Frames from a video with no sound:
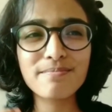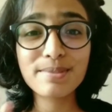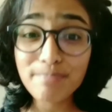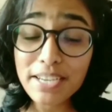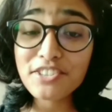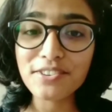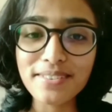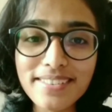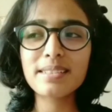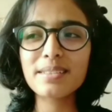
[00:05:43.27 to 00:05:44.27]

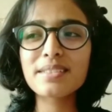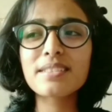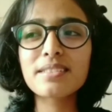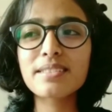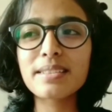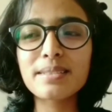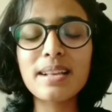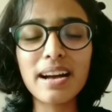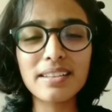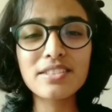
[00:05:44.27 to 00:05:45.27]
special. It's
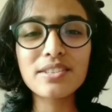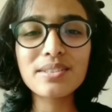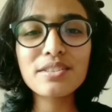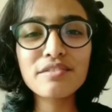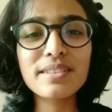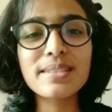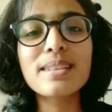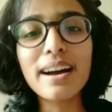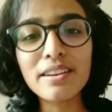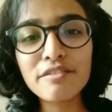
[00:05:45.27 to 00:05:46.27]
a journey of
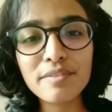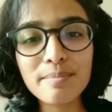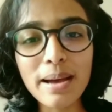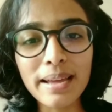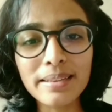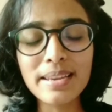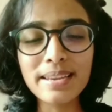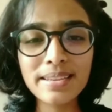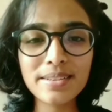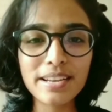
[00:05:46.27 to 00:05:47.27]
desire for man.
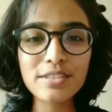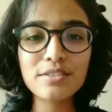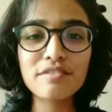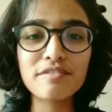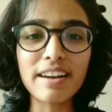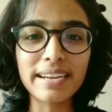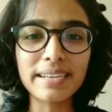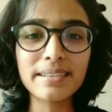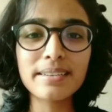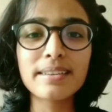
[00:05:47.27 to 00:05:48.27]
He tries to
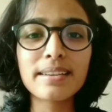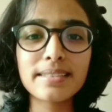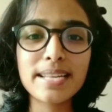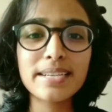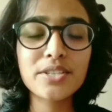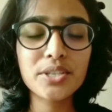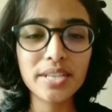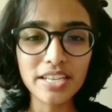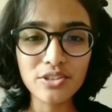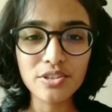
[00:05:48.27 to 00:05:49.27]
find that
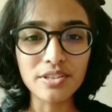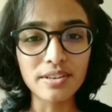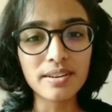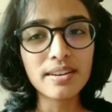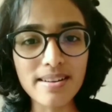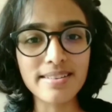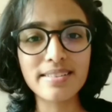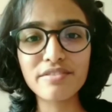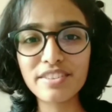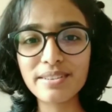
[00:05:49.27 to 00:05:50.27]
treasure in
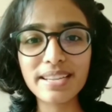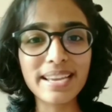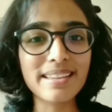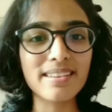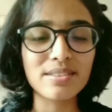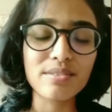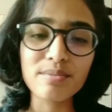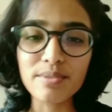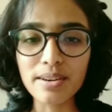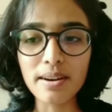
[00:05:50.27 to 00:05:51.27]
different areas of the
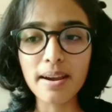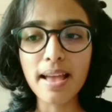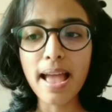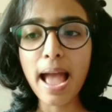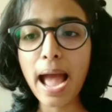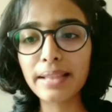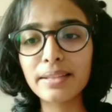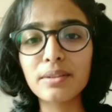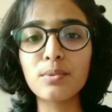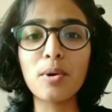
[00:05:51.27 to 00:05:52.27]
world,
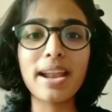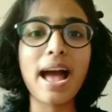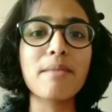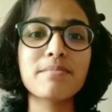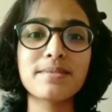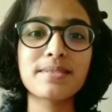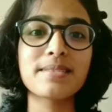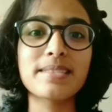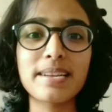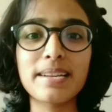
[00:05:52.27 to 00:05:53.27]
and then what happens
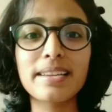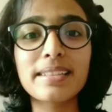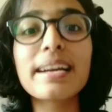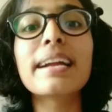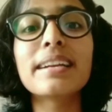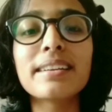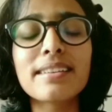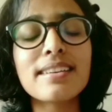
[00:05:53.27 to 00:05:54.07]
is in the end